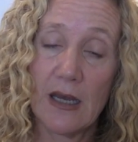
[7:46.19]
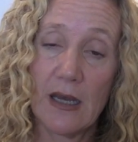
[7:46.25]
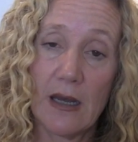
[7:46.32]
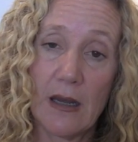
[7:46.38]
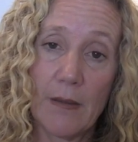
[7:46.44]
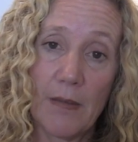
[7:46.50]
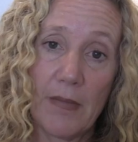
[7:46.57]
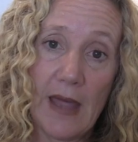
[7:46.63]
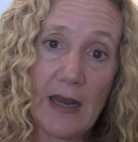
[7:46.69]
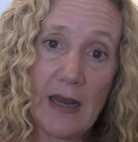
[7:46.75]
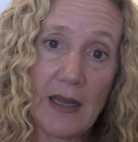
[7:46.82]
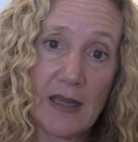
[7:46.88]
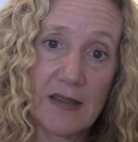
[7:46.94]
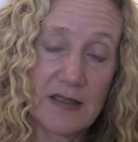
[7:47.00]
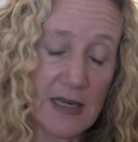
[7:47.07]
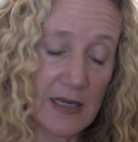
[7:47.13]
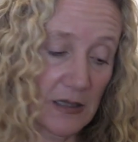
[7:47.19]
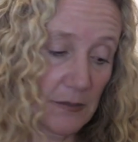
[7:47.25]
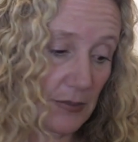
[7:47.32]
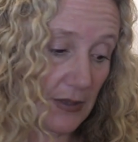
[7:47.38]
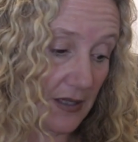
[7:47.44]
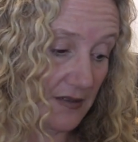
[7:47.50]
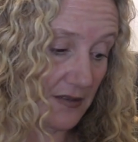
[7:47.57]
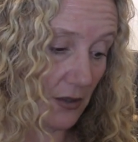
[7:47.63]
That has taken
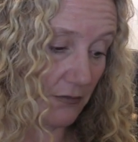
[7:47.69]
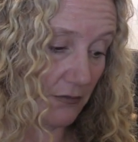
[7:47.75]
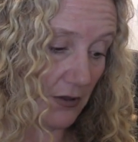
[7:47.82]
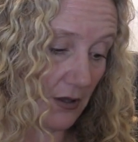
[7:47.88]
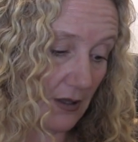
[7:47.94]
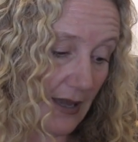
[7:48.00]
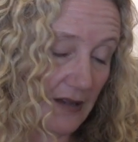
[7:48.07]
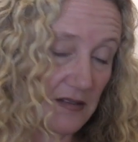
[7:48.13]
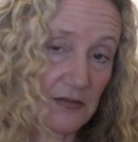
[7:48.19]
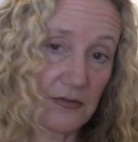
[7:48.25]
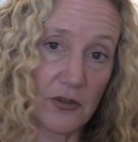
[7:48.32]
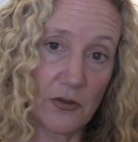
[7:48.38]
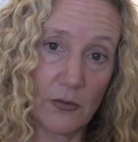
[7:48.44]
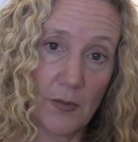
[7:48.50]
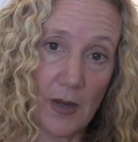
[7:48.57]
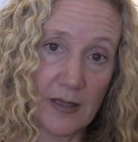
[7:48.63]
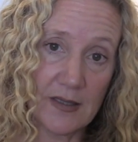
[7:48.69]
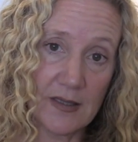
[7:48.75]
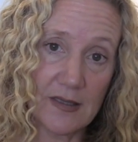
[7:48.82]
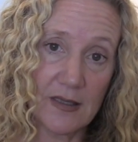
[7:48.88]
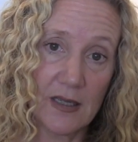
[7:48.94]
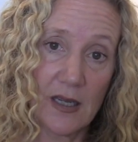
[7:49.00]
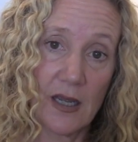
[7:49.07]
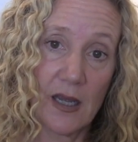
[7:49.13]
place over the last few months.